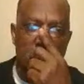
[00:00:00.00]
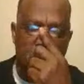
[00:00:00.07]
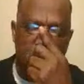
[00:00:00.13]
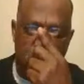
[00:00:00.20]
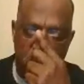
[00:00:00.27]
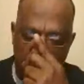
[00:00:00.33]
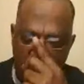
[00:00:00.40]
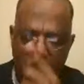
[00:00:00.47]

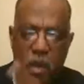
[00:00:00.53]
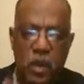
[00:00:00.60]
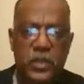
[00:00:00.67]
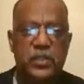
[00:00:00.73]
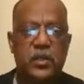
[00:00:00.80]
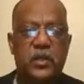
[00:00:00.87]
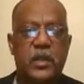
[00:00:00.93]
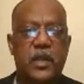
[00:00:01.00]
Karl
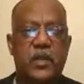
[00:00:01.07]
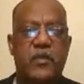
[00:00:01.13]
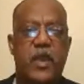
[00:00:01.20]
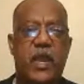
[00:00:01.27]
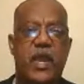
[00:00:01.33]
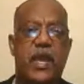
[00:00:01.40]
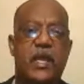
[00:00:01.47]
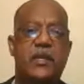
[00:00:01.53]
Marx, on the other
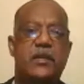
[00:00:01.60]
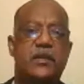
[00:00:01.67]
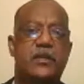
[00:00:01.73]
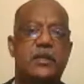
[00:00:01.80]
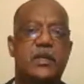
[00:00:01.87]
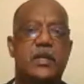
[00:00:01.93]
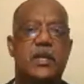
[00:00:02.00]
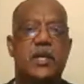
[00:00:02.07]
hand,
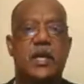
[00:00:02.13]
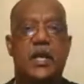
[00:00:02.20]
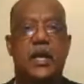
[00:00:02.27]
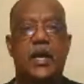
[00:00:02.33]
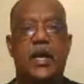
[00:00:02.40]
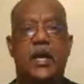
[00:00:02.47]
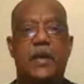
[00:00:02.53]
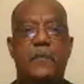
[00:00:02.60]

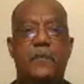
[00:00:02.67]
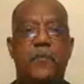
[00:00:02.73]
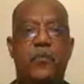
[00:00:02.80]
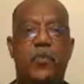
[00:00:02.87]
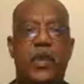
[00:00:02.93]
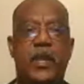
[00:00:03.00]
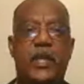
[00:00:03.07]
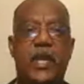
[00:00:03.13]

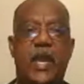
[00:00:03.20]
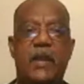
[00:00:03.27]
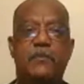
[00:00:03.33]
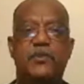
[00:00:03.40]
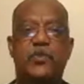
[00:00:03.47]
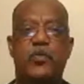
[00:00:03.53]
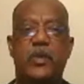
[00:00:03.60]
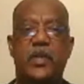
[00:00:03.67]
when it
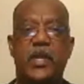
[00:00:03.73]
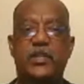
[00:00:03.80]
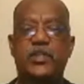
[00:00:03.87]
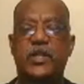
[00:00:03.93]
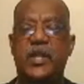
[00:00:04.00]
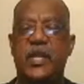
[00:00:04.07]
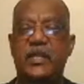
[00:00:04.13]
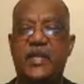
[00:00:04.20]
came to
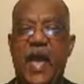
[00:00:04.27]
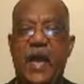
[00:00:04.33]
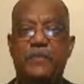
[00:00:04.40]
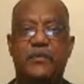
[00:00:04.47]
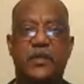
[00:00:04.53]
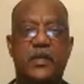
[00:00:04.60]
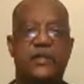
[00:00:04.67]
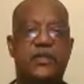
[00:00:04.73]
religion and
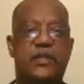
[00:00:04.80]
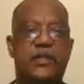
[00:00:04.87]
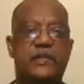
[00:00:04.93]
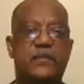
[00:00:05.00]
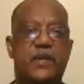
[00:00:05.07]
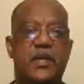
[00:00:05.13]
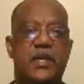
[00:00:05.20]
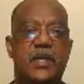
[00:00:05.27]

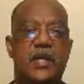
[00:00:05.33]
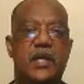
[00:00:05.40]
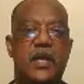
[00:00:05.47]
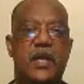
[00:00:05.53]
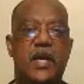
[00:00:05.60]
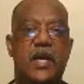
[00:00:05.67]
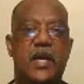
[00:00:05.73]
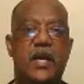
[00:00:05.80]
capitalism,
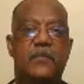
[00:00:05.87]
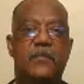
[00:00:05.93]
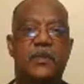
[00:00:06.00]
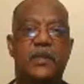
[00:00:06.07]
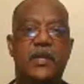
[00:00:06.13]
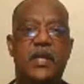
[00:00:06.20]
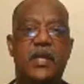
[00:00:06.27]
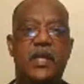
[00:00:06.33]

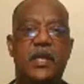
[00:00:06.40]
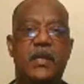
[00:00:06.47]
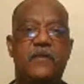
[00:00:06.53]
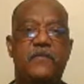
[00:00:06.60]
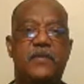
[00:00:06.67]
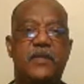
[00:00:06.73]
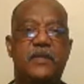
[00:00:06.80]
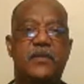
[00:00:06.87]

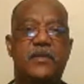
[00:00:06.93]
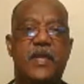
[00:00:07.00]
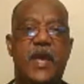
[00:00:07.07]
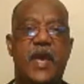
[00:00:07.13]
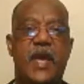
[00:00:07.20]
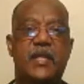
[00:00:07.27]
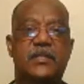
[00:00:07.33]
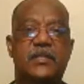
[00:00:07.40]
believed
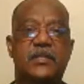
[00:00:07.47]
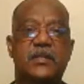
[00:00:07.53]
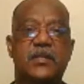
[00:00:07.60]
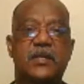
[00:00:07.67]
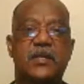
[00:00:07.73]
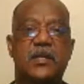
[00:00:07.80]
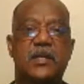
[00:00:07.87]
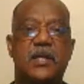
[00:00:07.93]
that
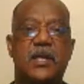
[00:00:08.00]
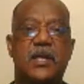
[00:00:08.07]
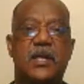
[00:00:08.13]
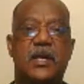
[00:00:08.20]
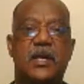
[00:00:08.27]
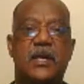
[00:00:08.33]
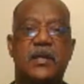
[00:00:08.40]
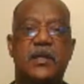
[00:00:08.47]

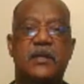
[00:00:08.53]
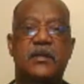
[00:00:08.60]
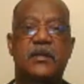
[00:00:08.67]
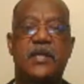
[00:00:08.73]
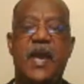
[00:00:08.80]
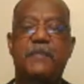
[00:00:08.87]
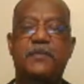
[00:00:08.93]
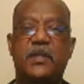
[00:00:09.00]

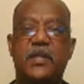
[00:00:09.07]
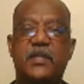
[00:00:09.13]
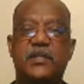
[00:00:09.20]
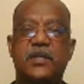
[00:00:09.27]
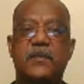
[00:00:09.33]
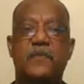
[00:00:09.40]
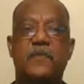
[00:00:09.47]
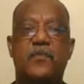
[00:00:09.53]

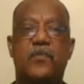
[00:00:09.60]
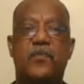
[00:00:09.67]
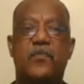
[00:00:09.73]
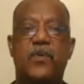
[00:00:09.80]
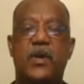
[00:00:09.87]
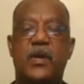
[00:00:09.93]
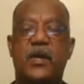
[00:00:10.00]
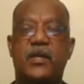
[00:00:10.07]
capitalism
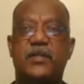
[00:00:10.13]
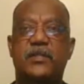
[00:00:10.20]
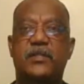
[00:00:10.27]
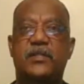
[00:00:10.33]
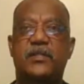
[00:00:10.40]
uh,